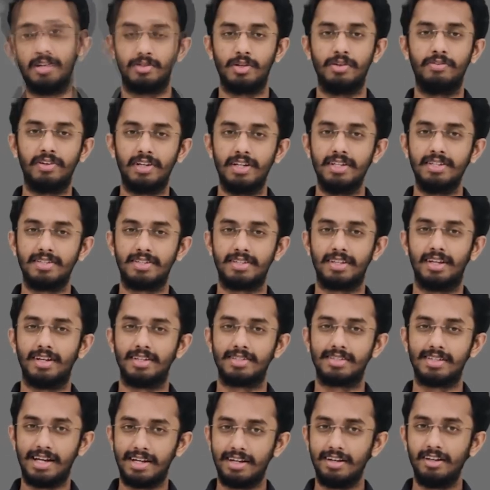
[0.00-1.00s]
So if it is
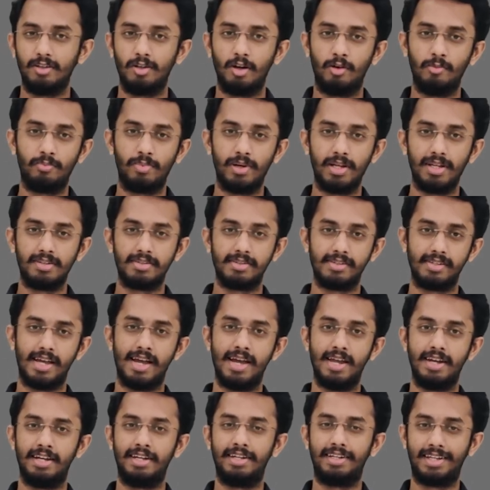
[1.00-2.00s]
slightly complex
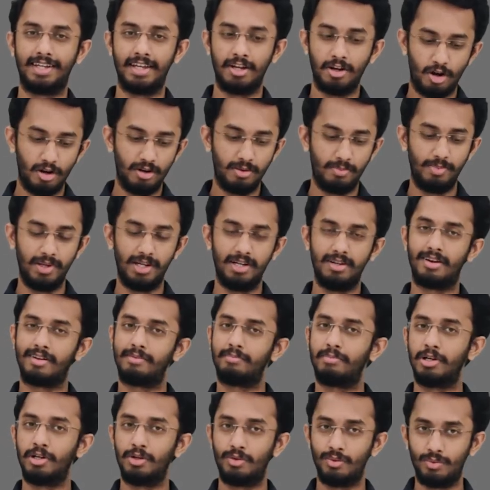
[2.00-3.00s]
and it cannot be
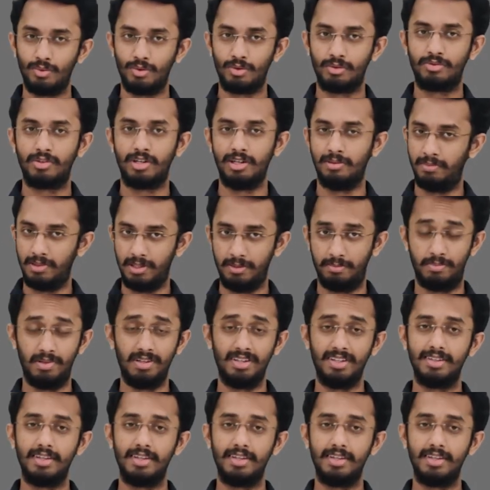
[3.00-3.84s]
done by 2 or 3 people,